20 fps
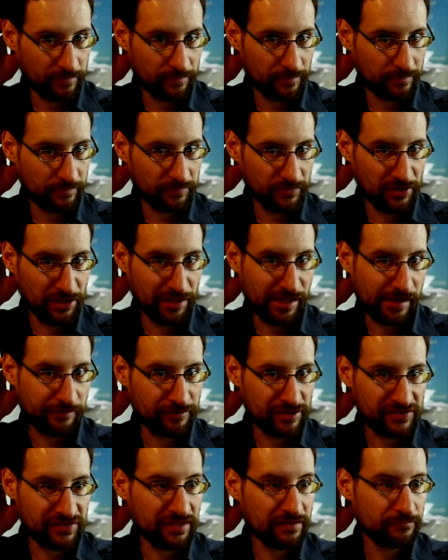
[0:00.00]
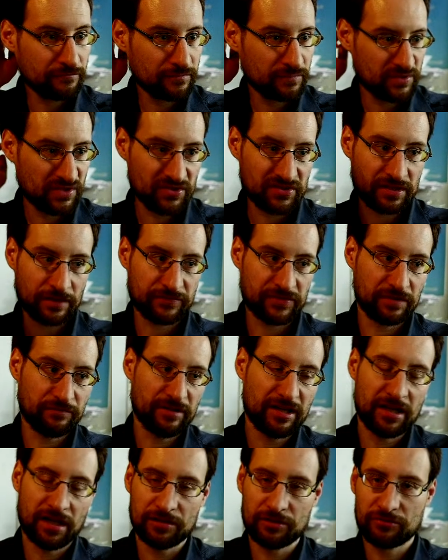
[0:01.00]
nearly everything, the stuff that we
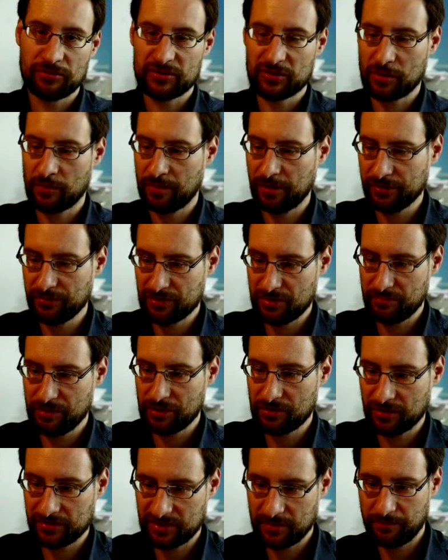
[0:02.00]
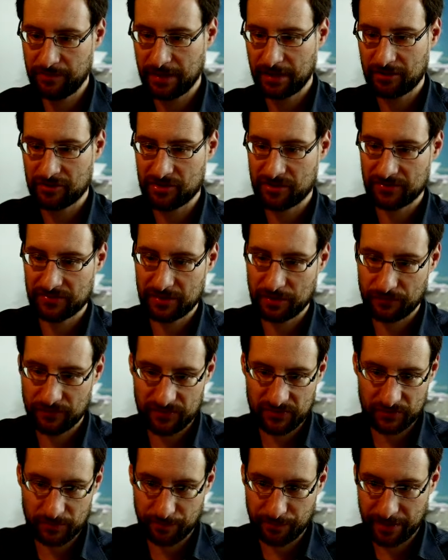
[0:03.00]
can't cross-compile usually because the package stuff is
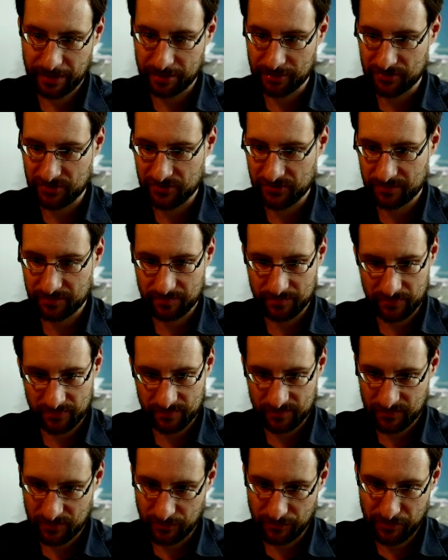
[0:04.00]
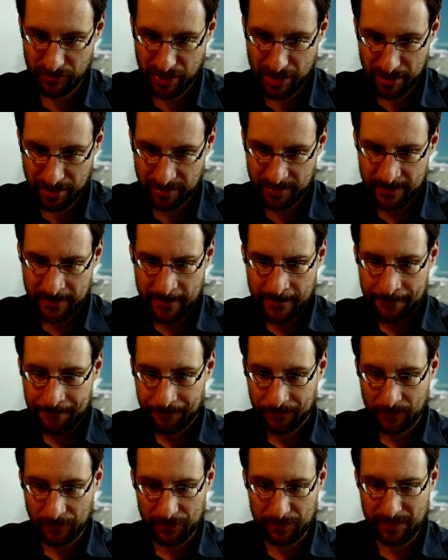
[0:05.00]
so packaged, so not
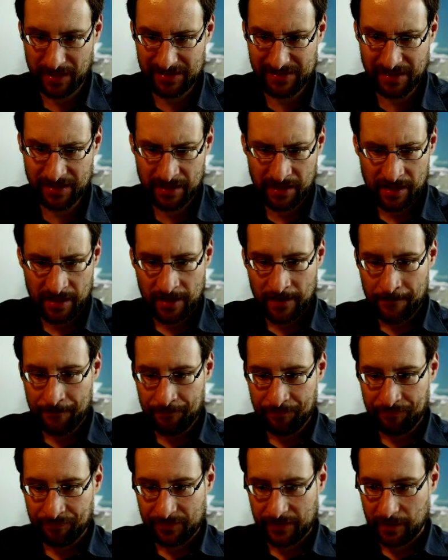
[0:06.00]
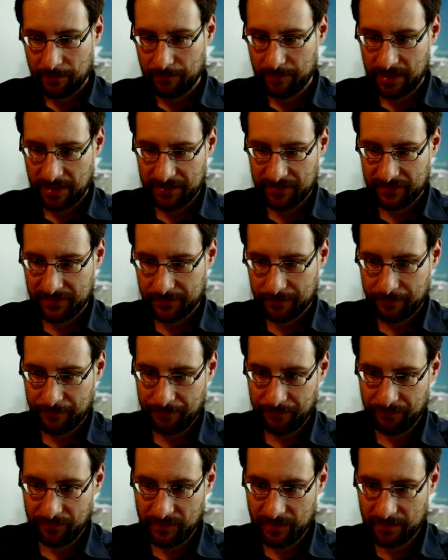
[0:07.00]
amazing. But
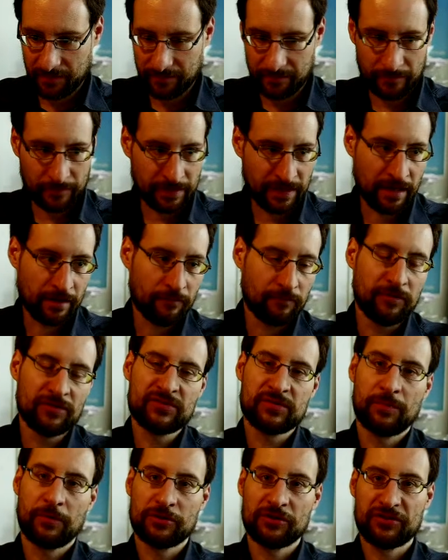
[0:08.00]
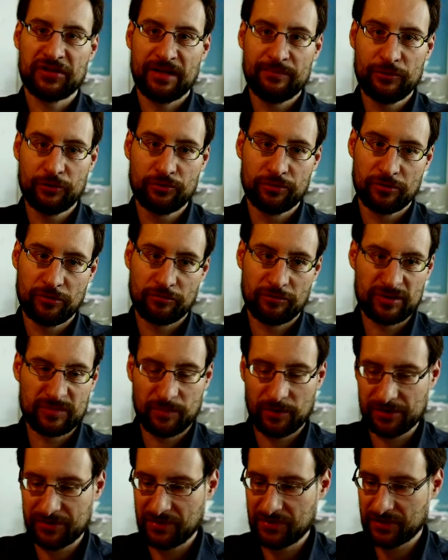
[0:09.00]
once upon a time you could
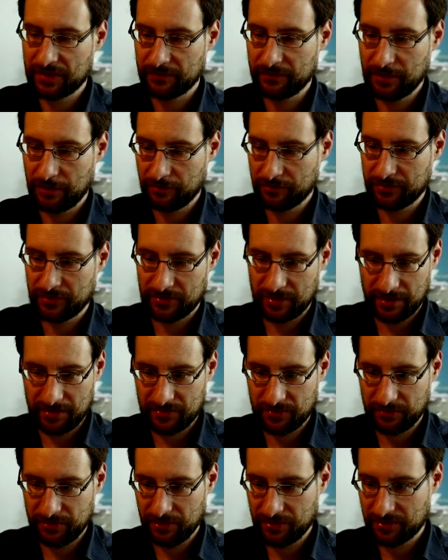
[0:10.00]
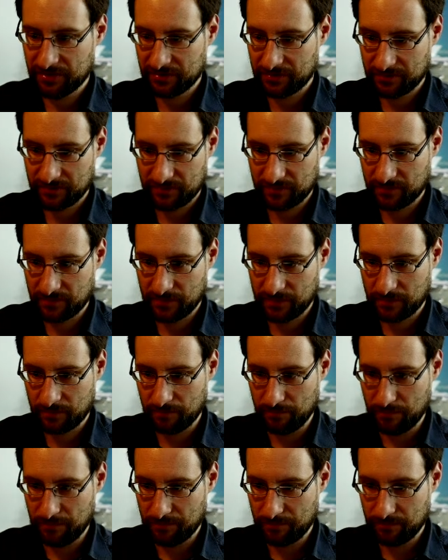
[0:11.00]
cross-compile this stuff. Nowadays you need
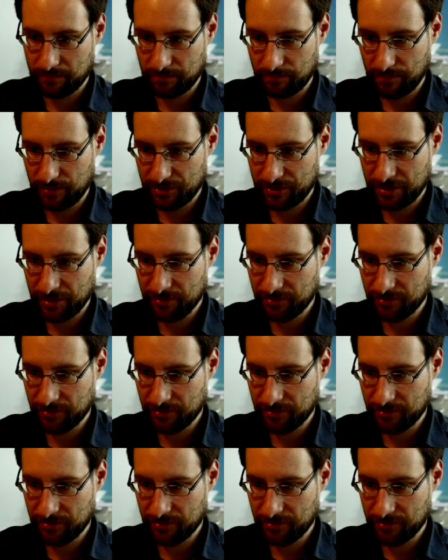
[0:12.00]
machine